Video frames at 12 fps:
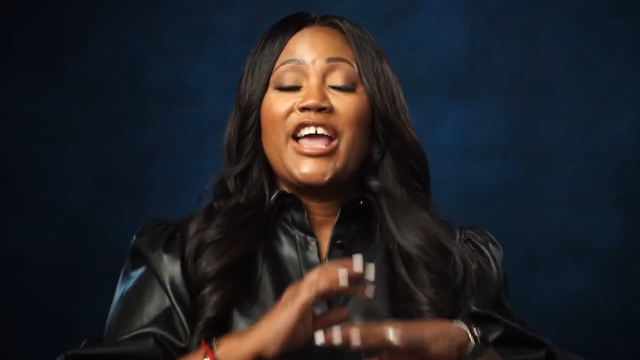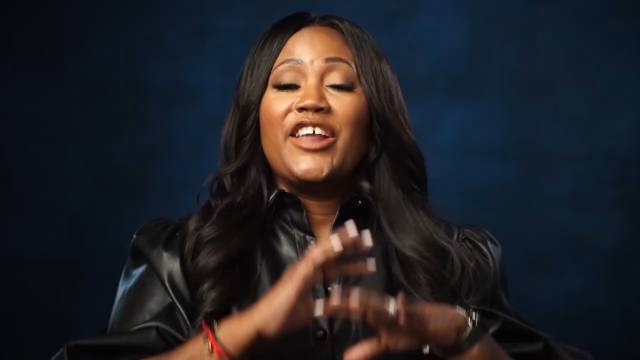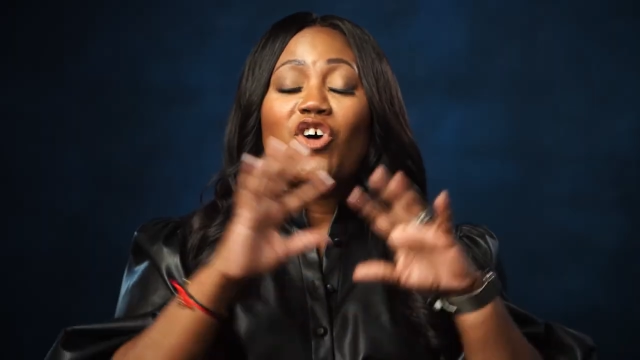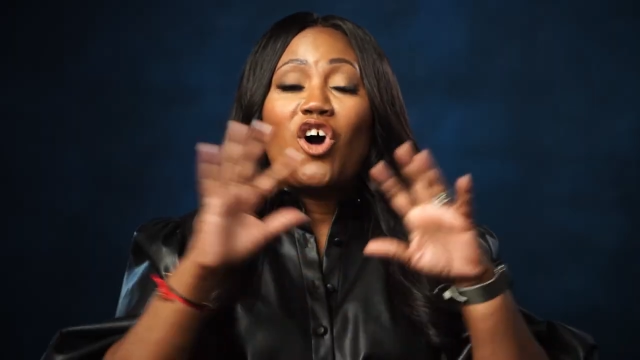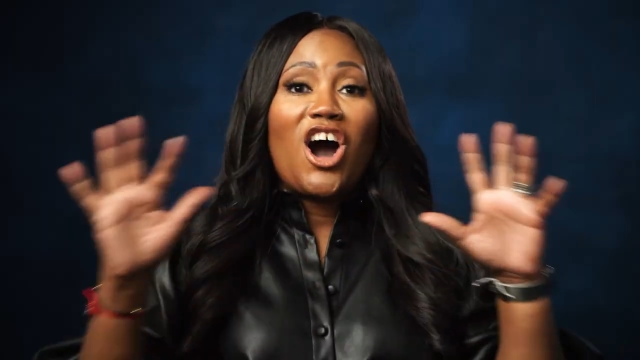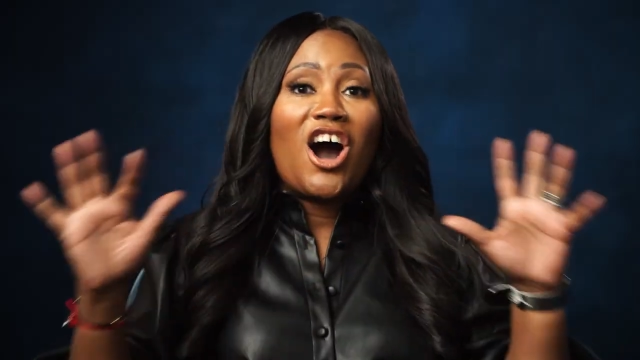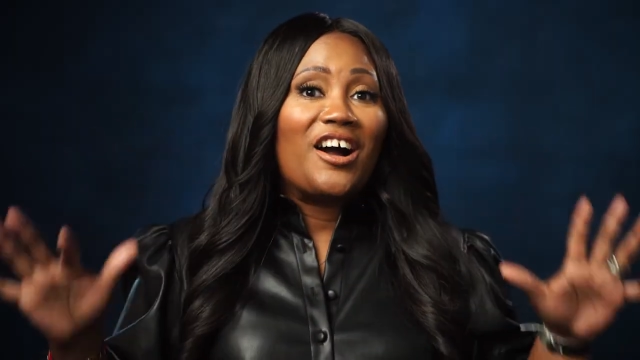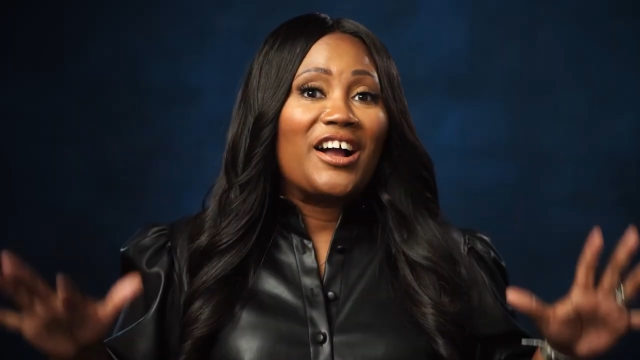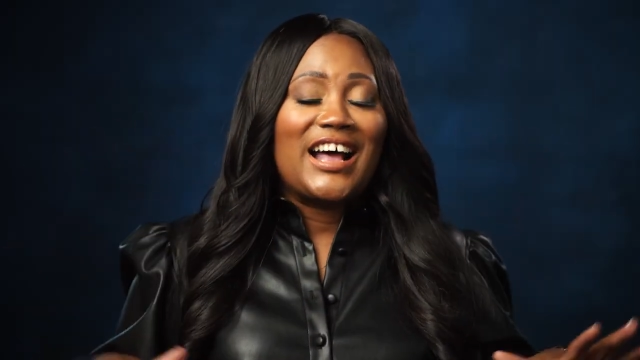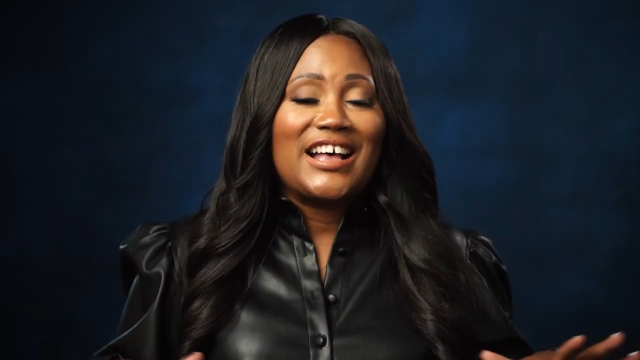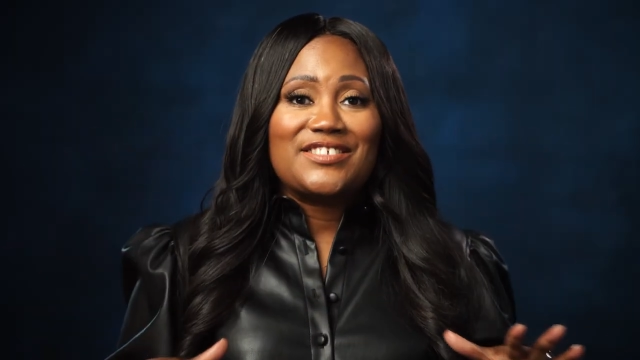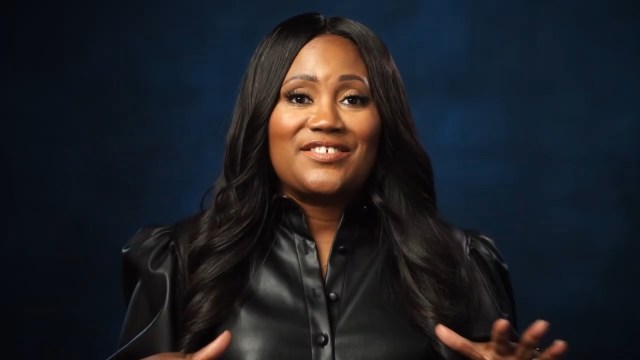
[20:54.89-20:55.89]
and all
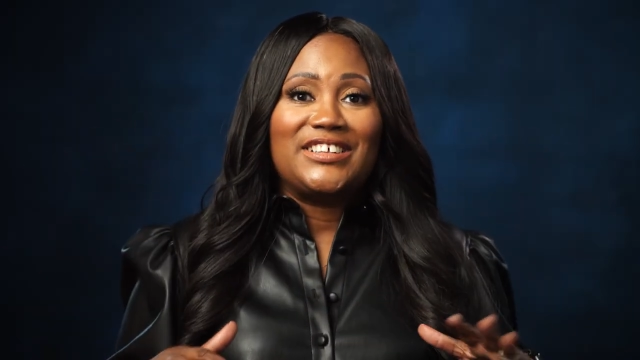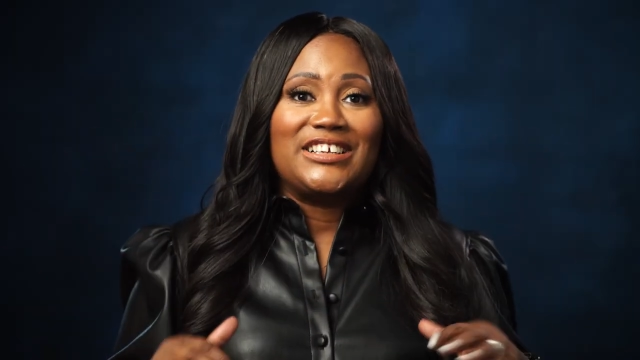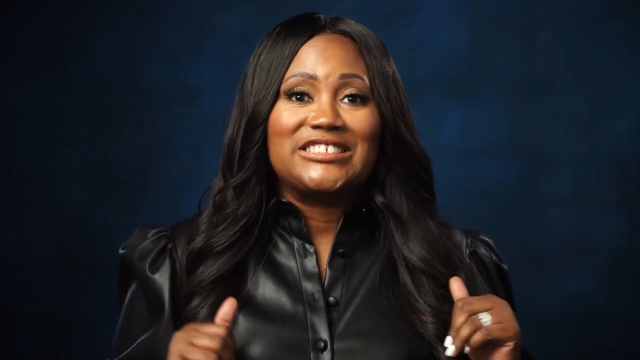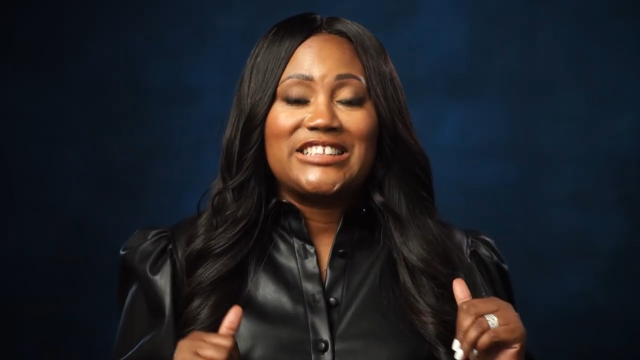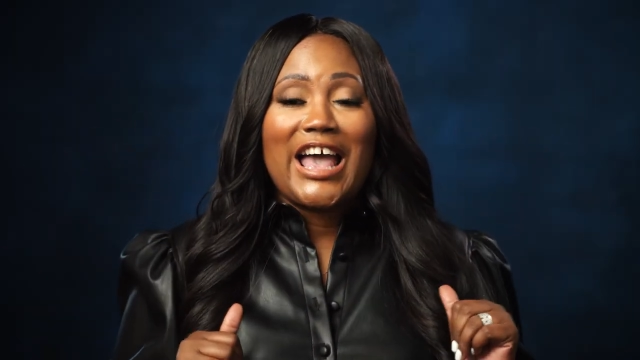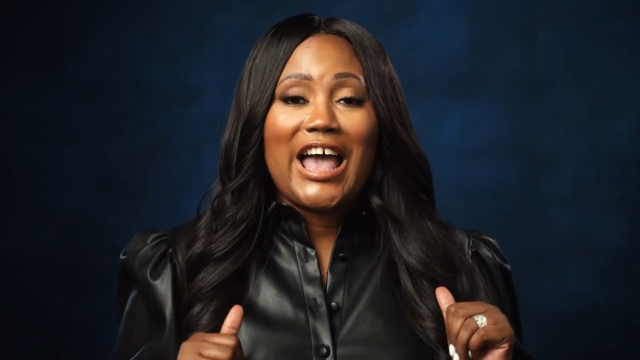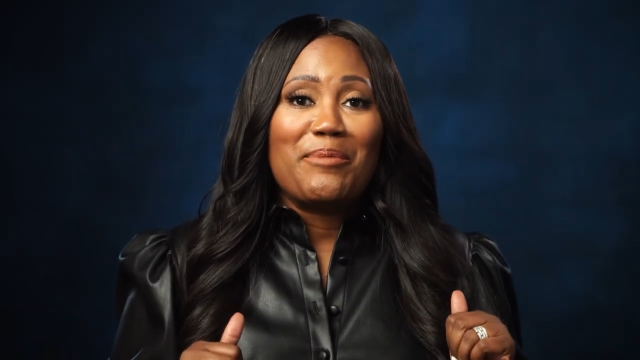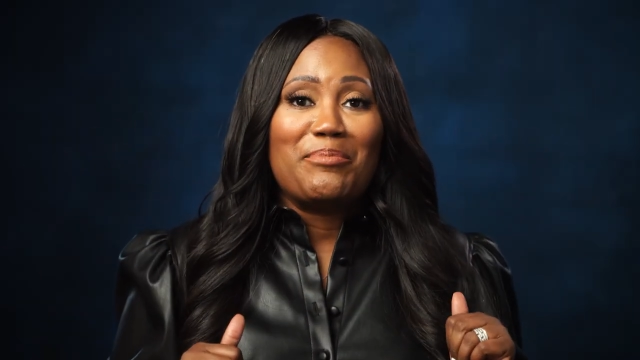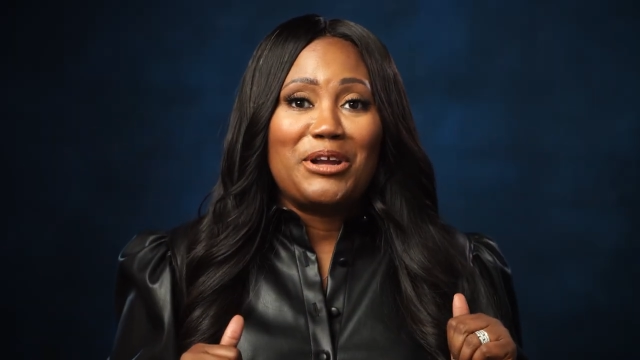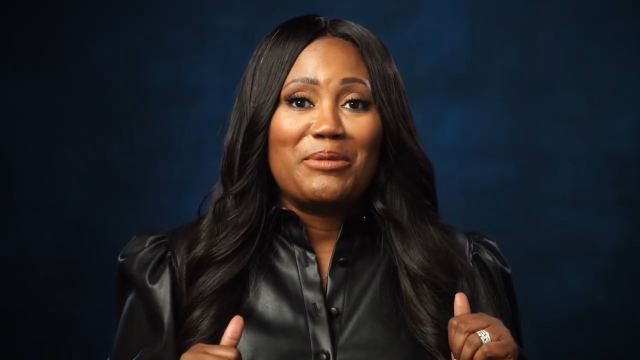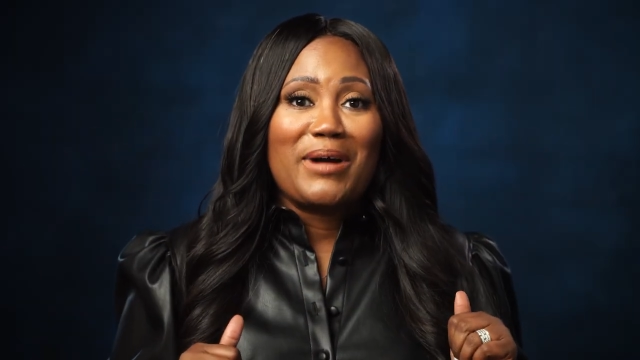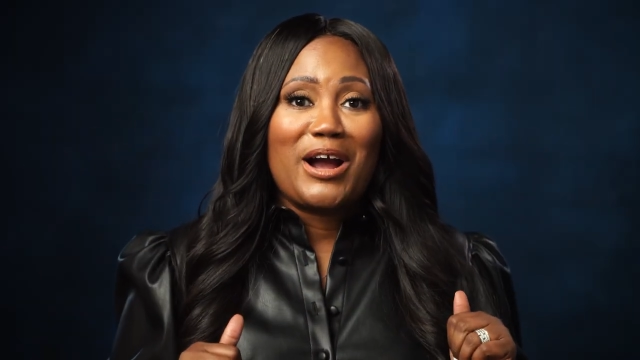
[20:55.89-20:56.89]
kinds of things that
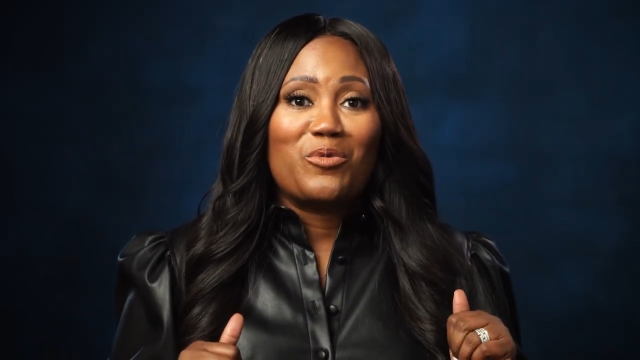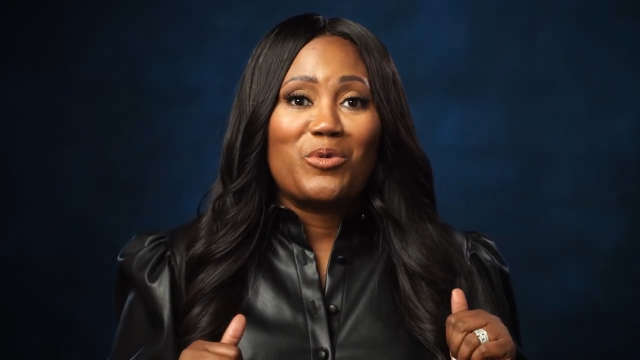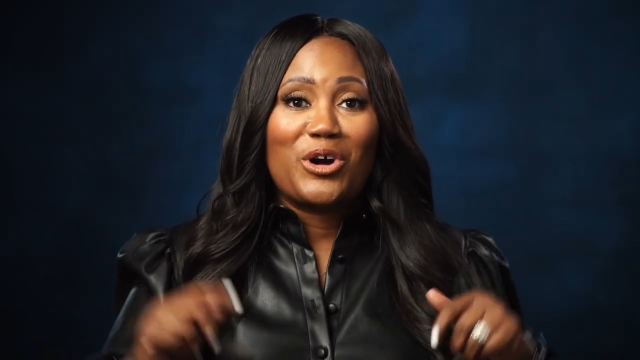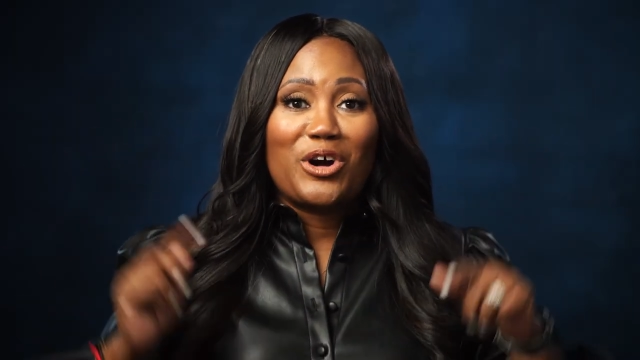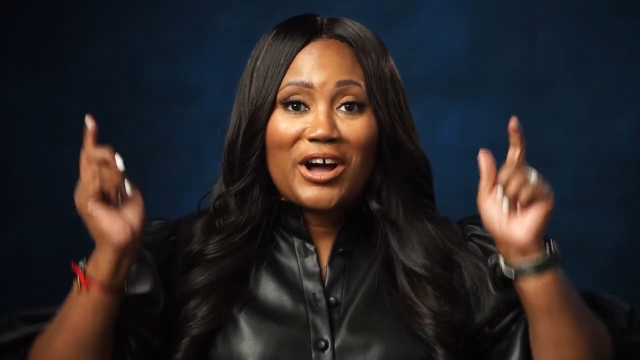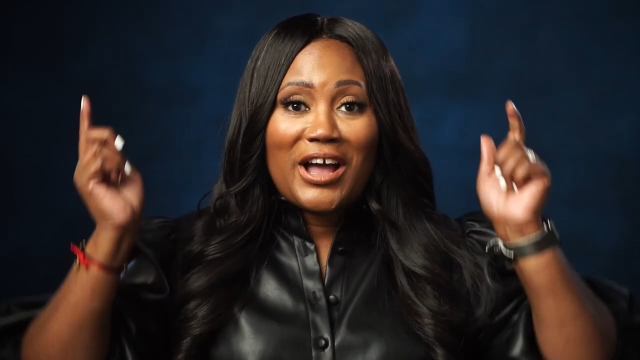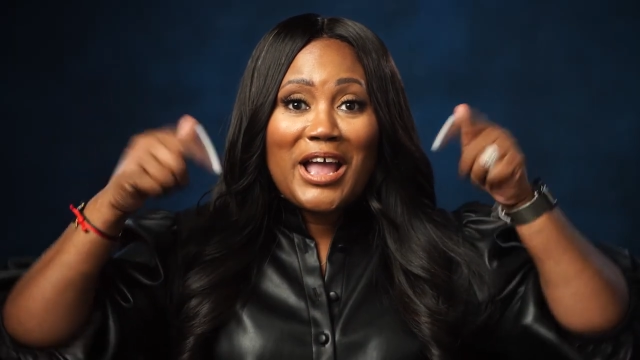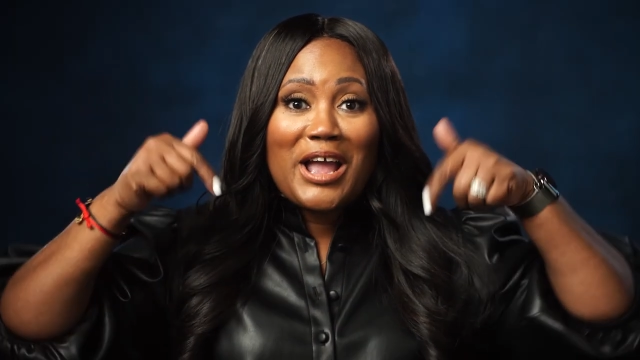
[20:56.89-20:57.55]
happen in my world.